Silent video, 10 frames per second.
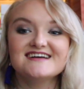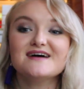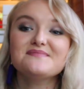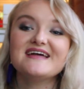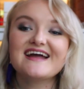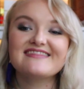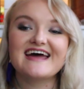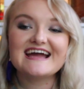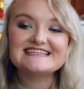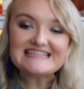Something
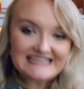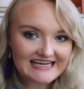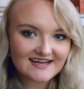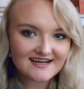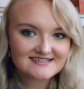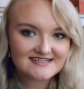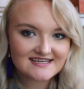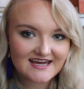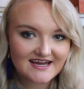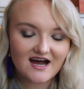that I didn't get into the
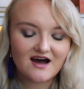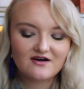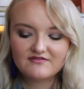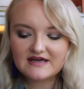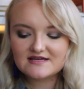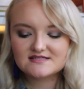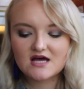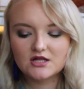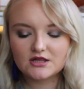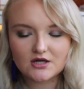kick of is
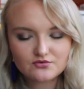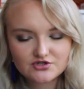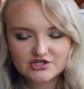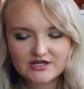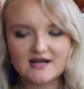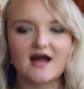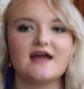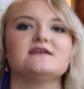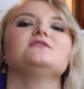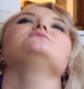lotion.
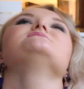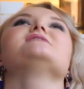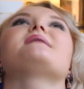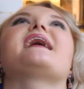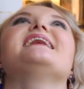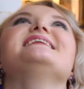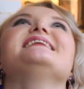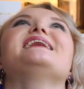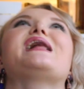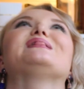I didn't use up
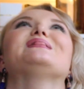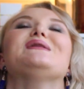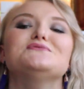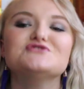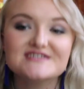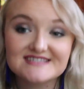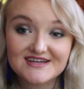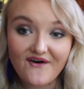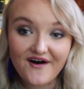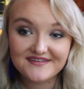any lotions
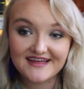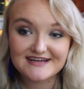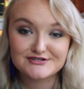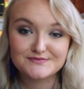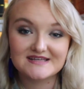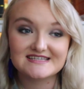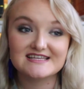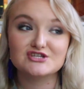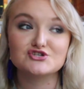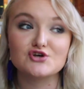at all in the last 2 months,
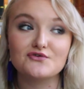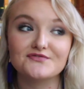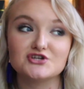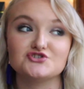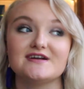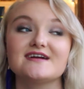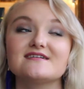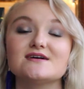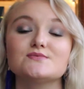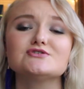and that's so frustrating
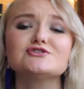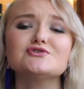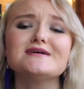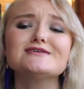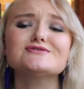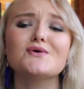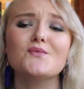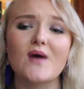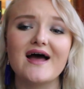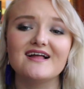because I was doing
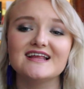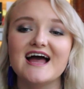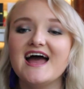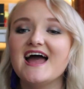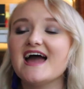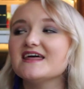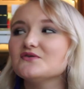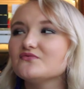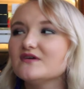so well, and I